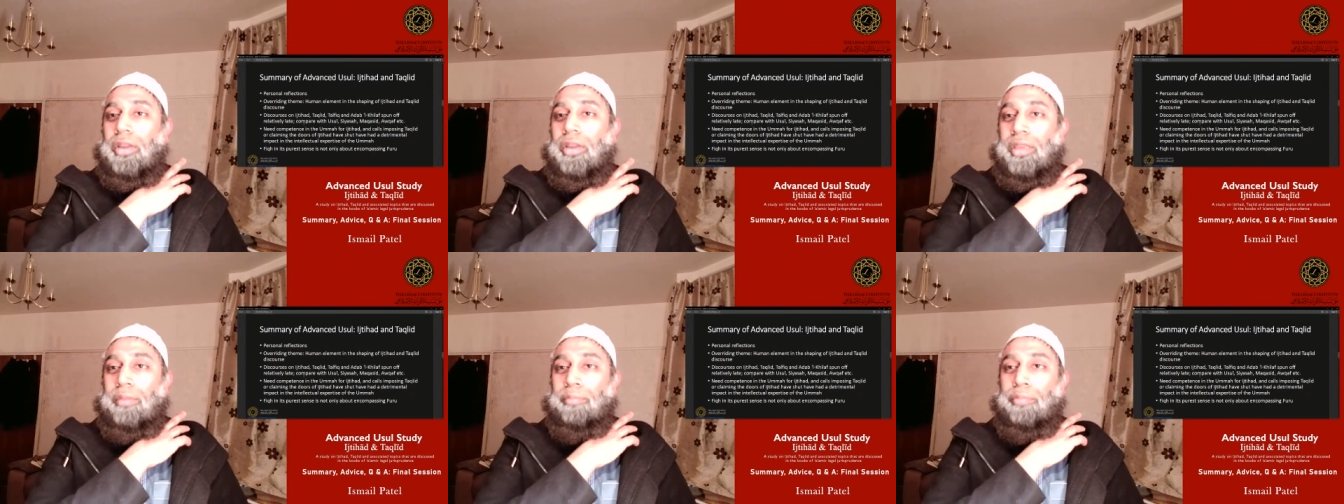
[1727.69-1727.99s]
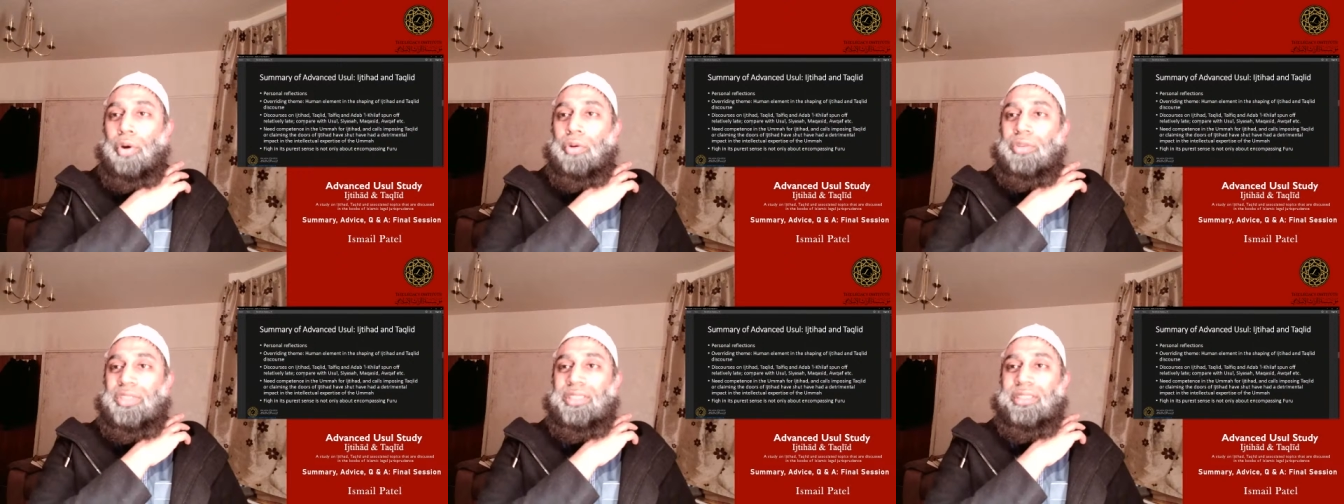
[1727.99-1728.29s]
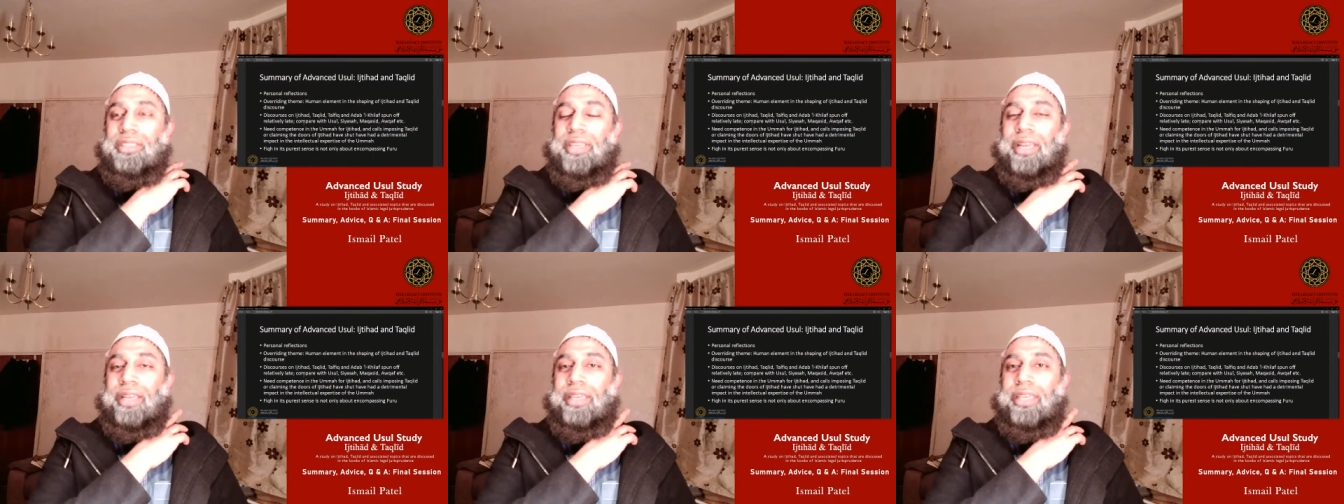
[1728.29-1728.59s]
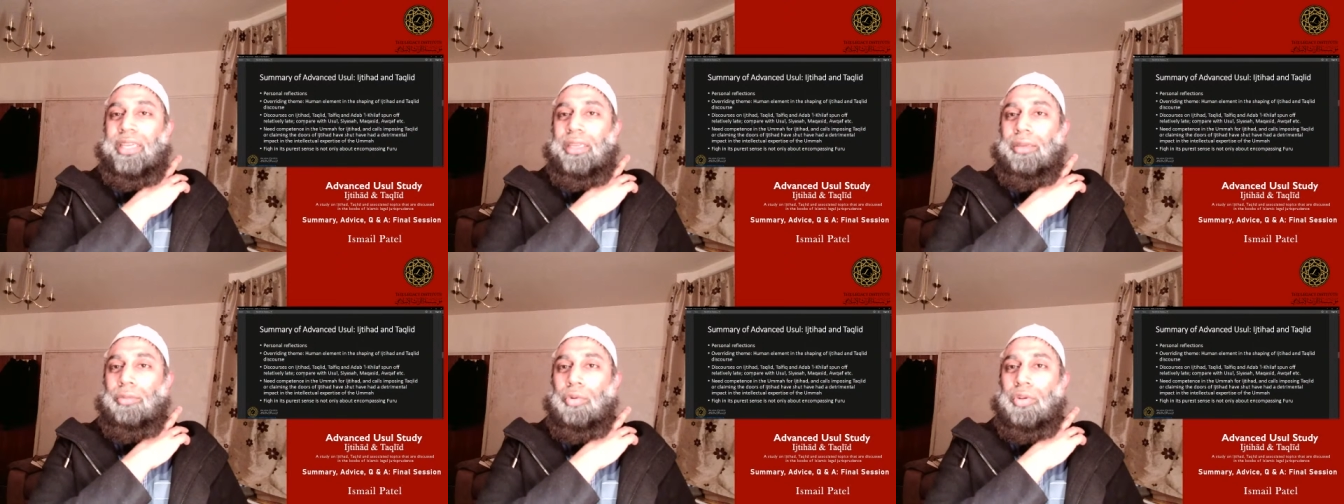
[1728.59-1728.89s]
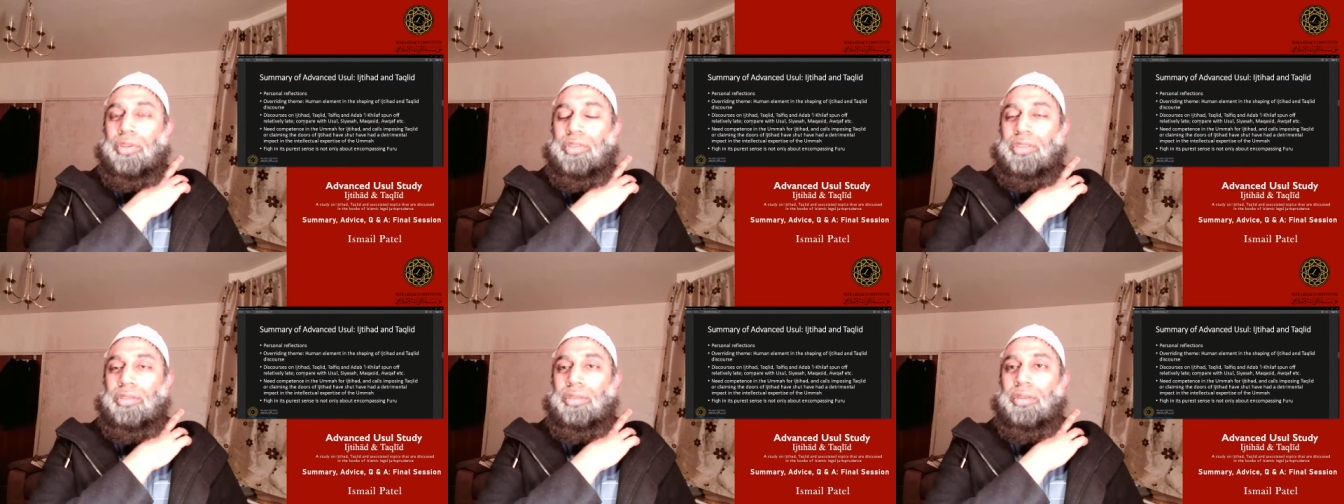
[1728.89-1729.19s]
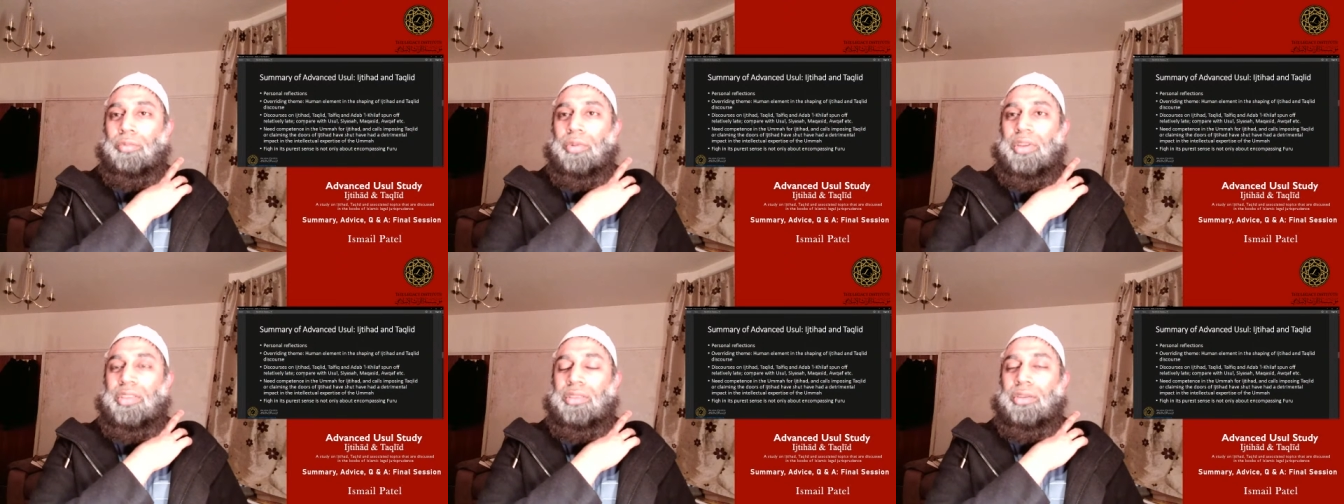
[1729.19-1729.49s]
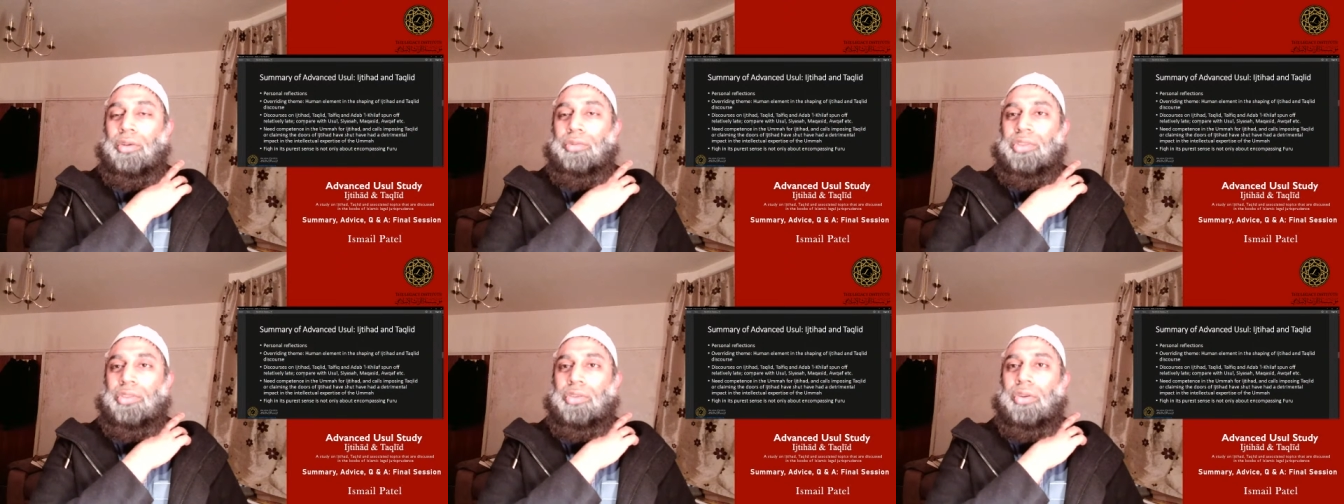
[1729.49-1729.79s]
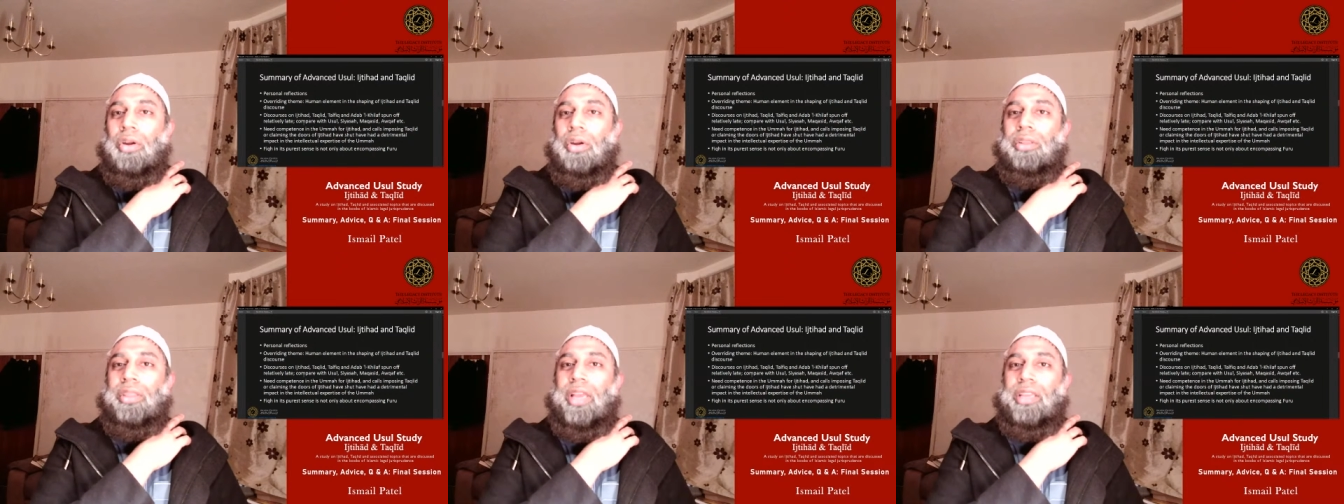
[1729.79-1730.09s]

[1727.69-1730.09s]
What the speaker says: imposing taqlid was so strong